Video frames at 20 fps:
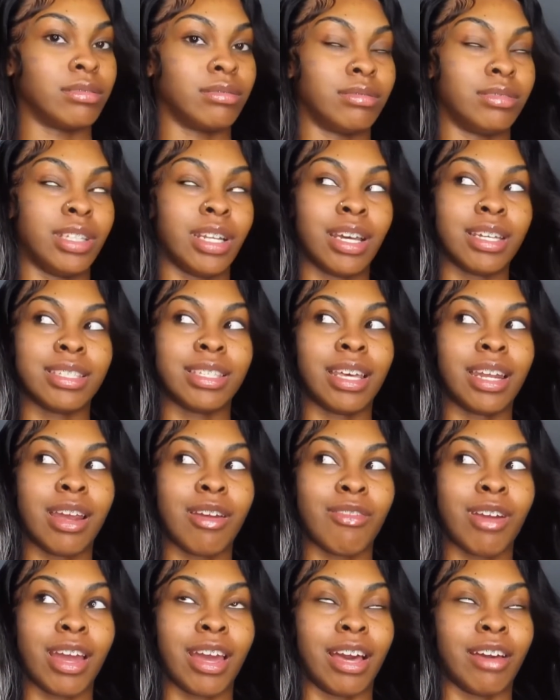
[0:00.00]
Did I say that
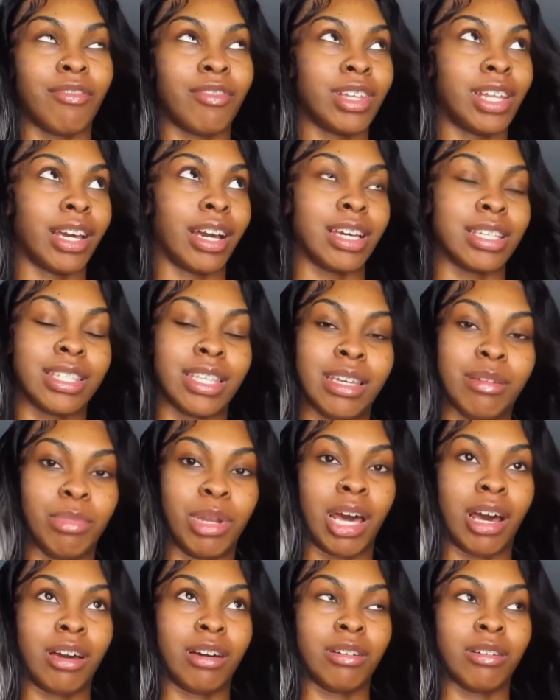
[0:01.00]
right? I feel like I said
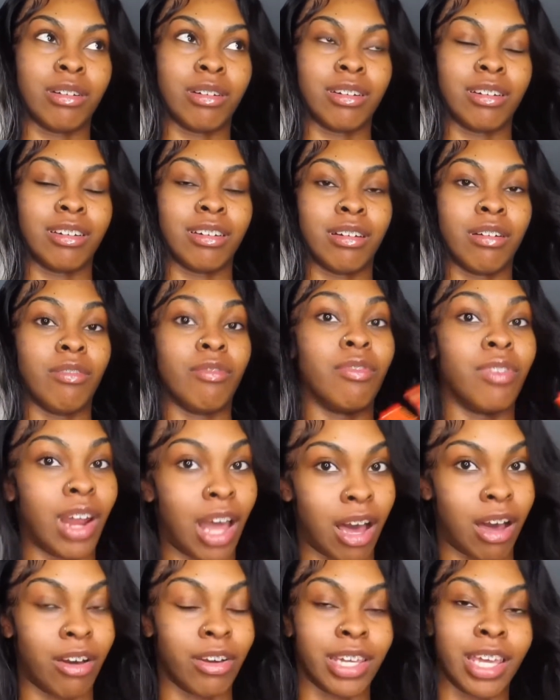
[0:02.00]
vlog.
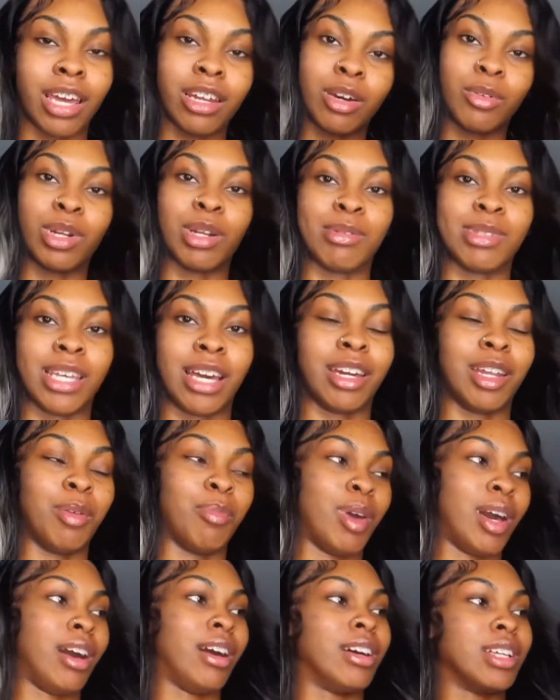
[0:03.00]
Vlog. Y'all know what I'm talking
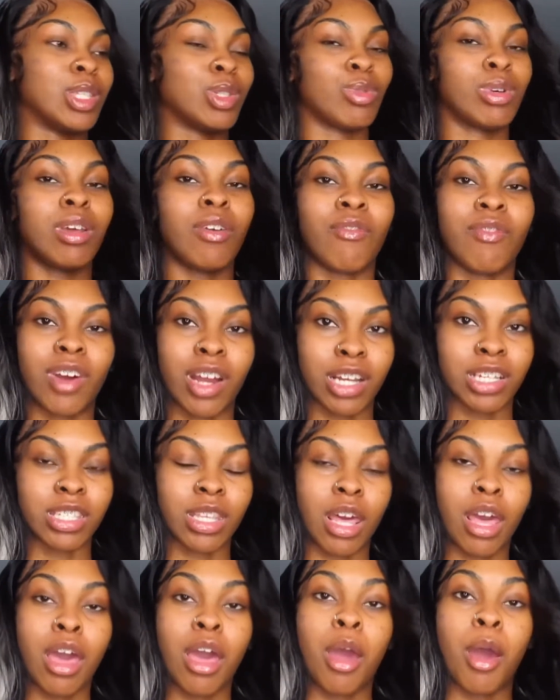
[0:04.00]
about. A twenty-first
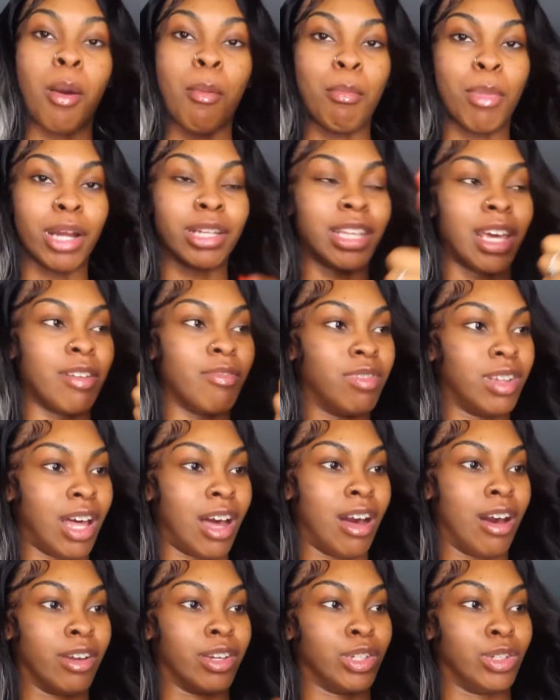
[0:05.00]
birthday
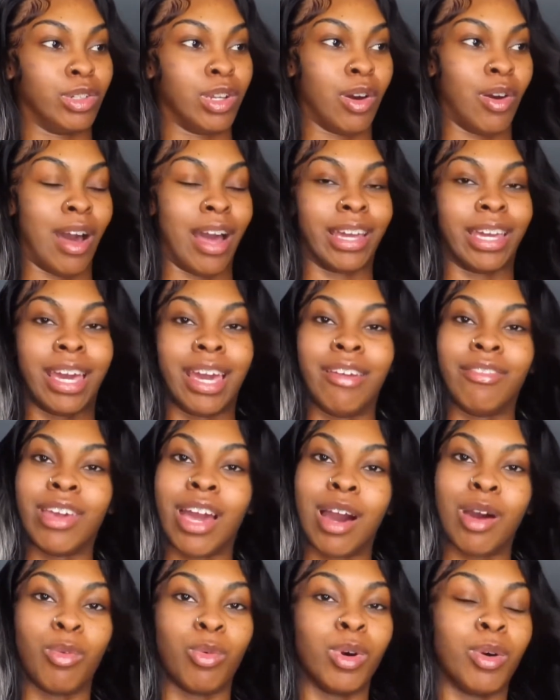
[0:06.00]
vlog. You know, I gave
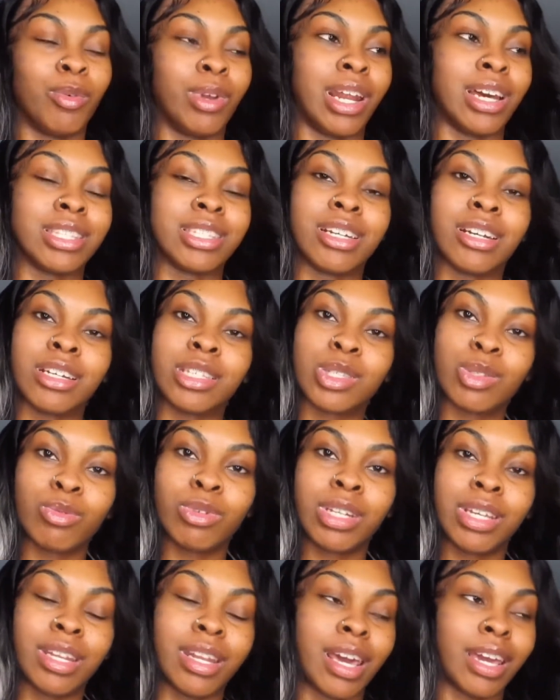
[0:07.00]
y'all one when I turned
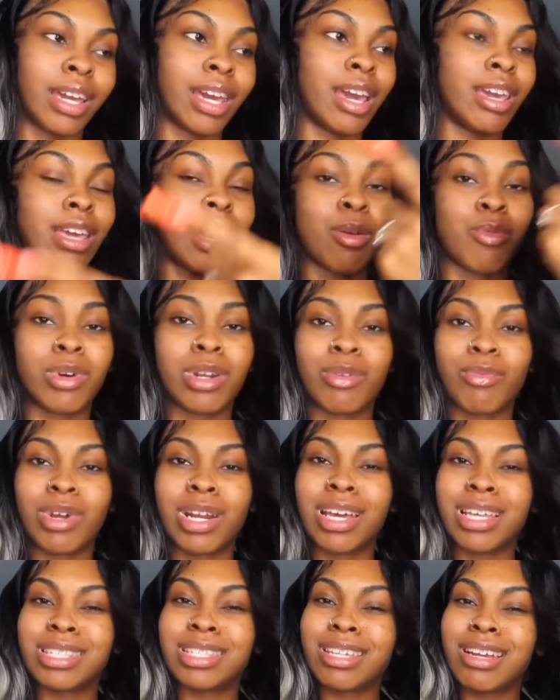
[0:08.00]
twenty, and I gave y'all one when
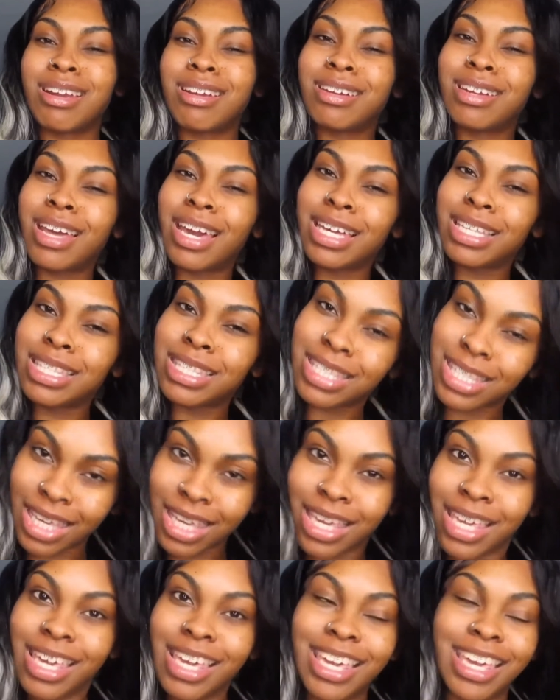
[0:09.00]
I turned
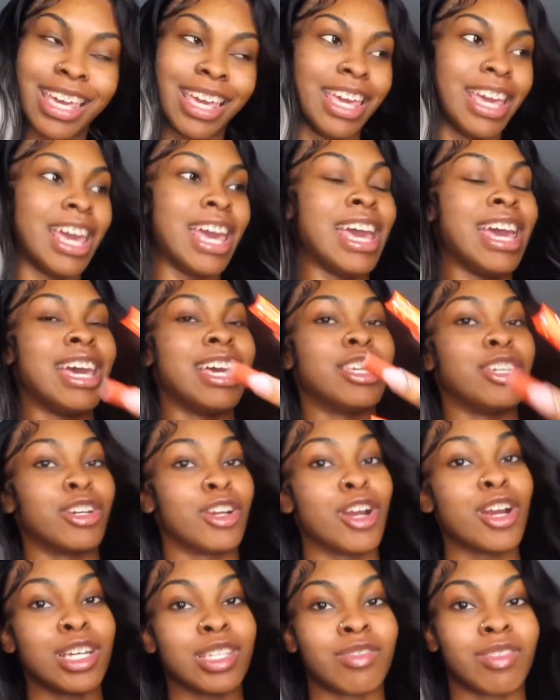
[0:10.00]
nineteen. Your
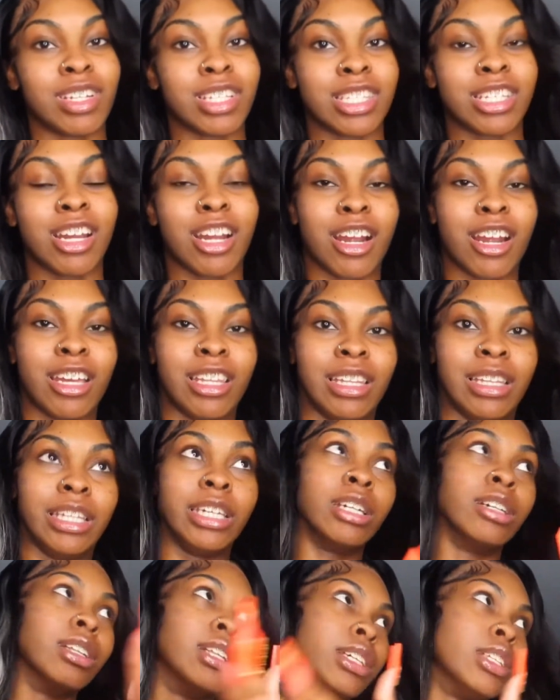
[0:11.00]
girl's gonna turn
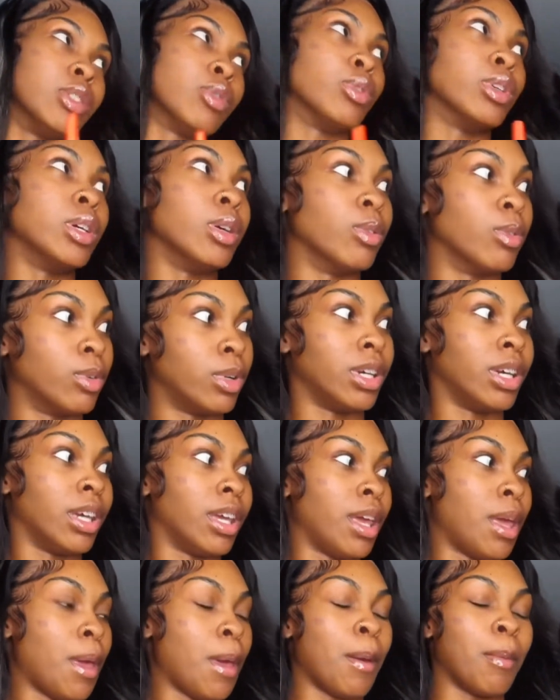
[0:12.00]
legally twenty-one,
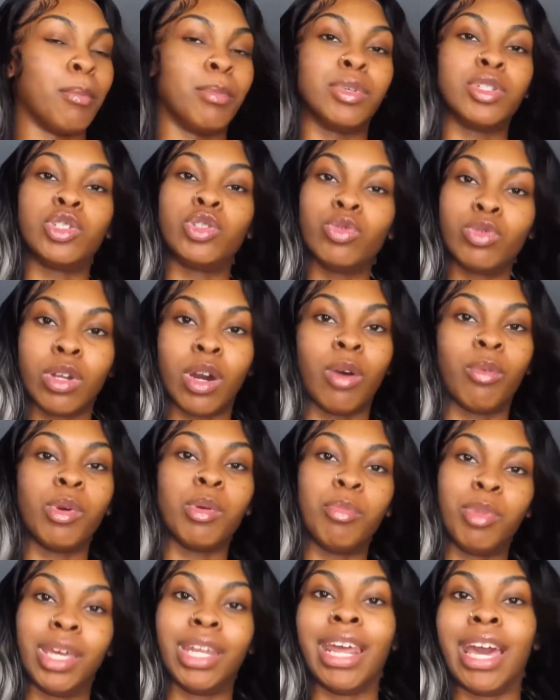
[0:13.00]
but you know we've
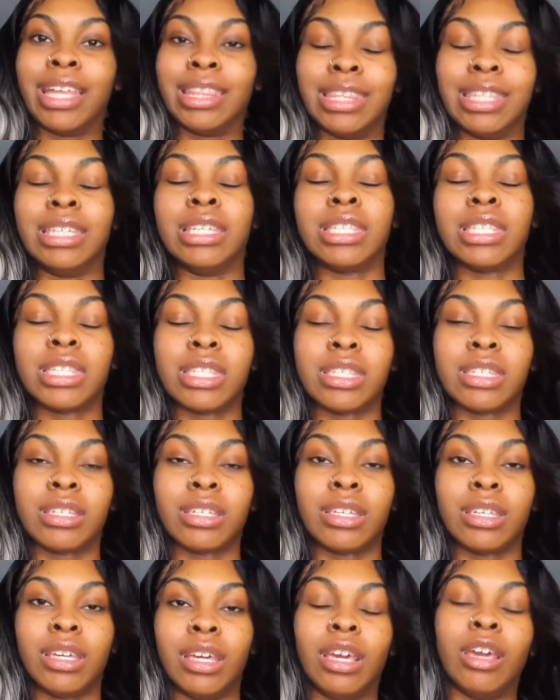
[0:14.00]
been at this.
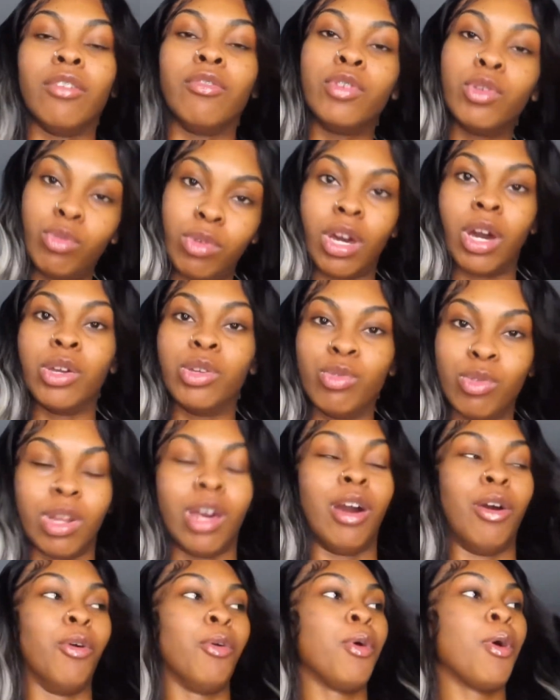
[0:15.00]
If you know, you
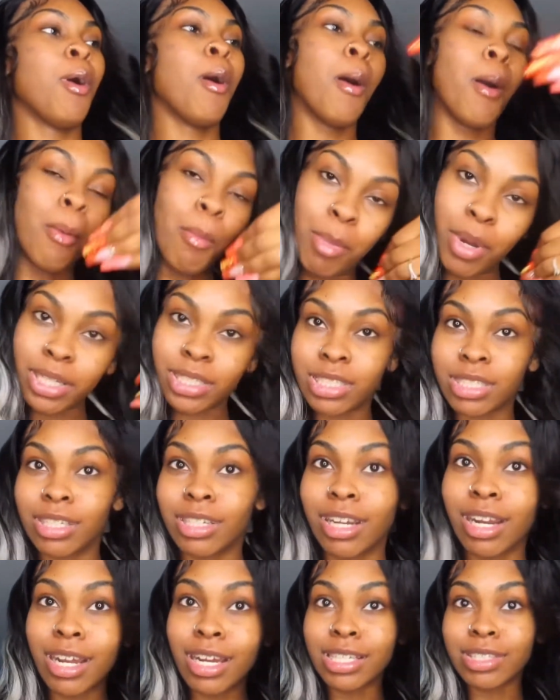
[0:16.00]
know. But your
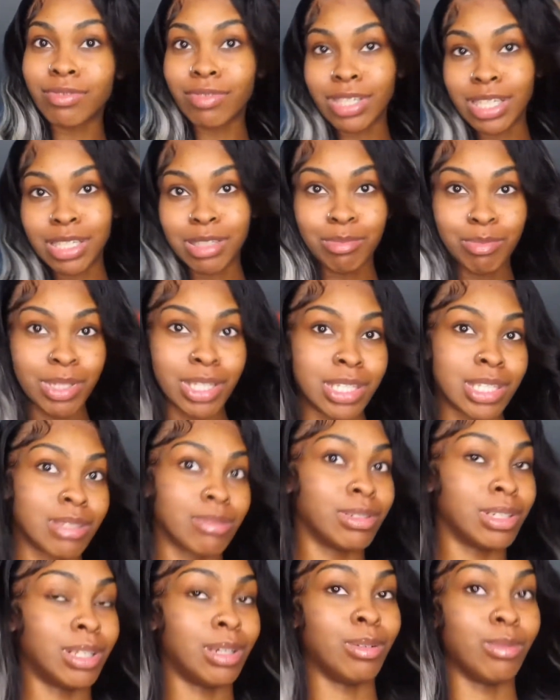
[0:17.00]
girl's finna be
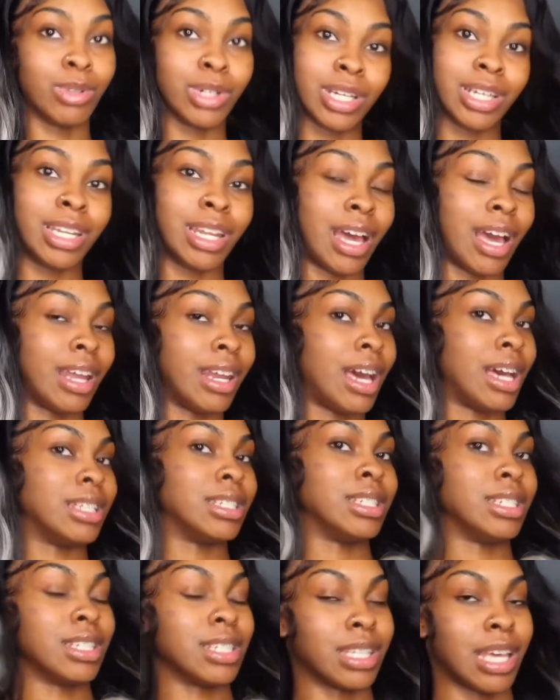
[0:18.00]
twenty-one, and I
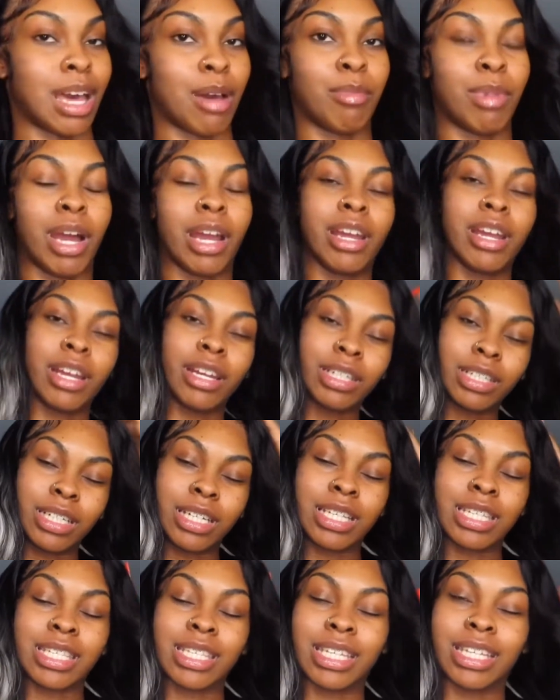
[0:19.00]
just got my hair
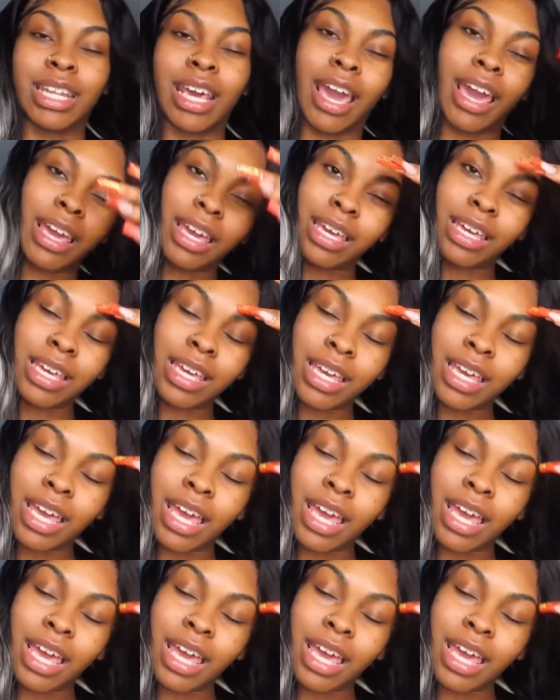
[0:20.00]
done today.